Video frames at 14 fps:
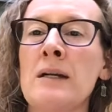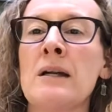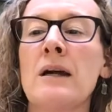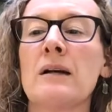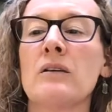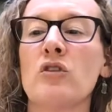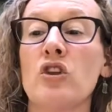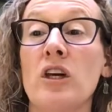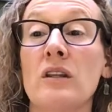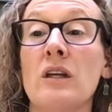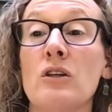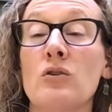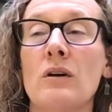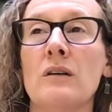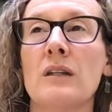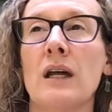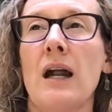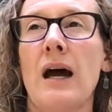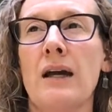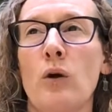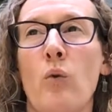one thing
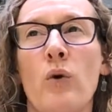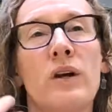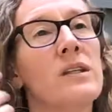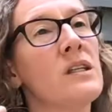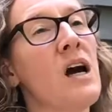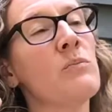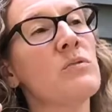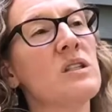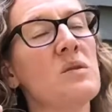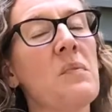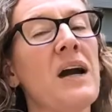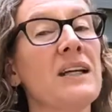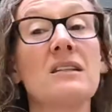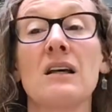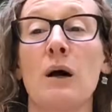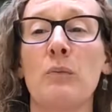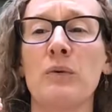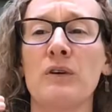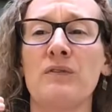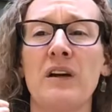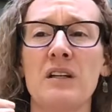that I always comes to mind is
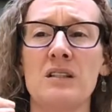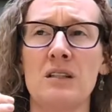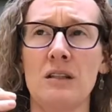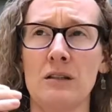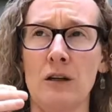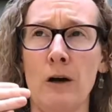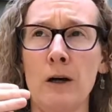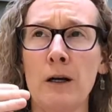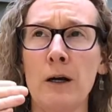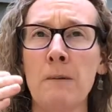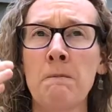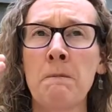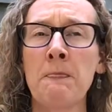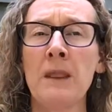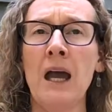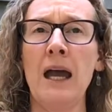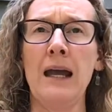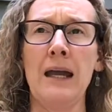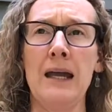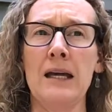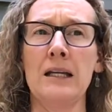upward facing dog
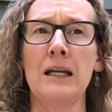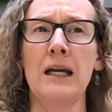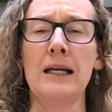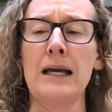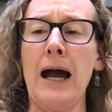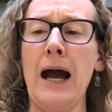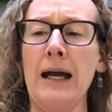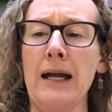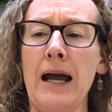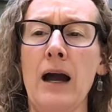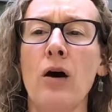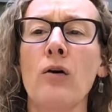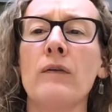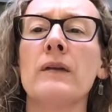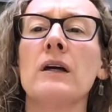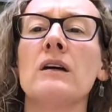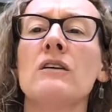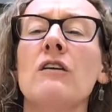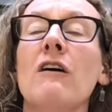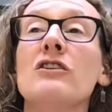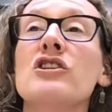and in cat cow.
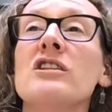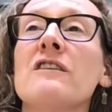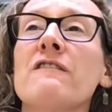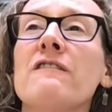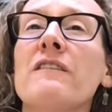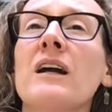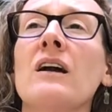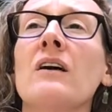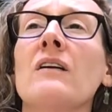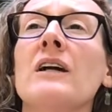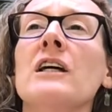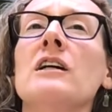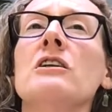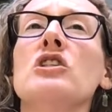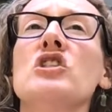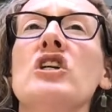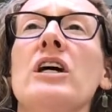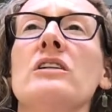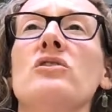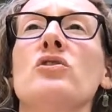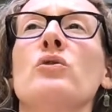Just a very
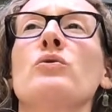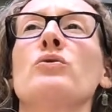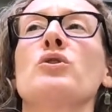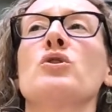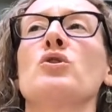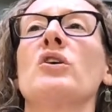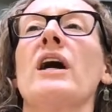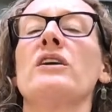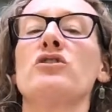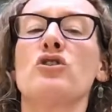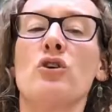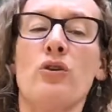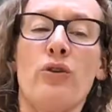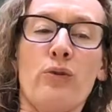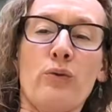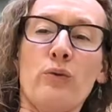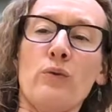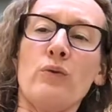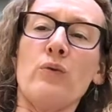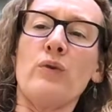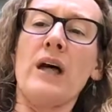gentle stretch
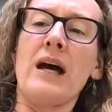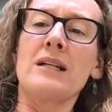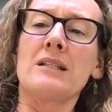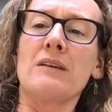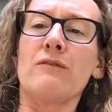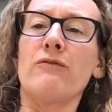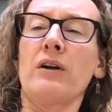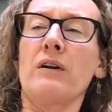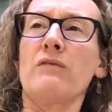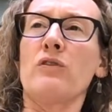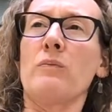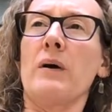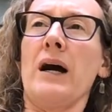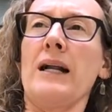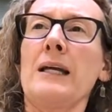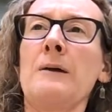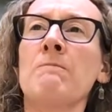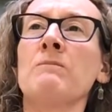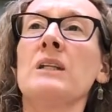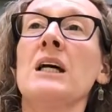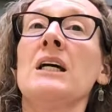through that front of the
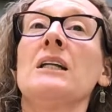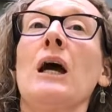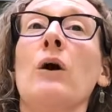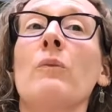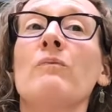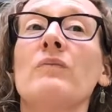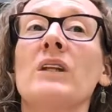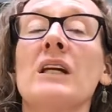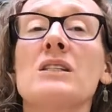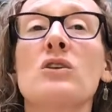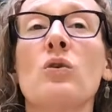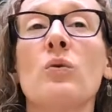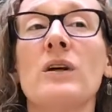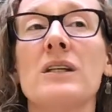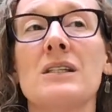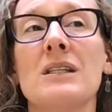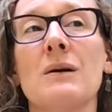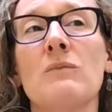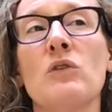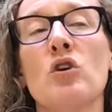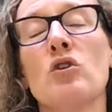body. Now, it's
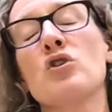always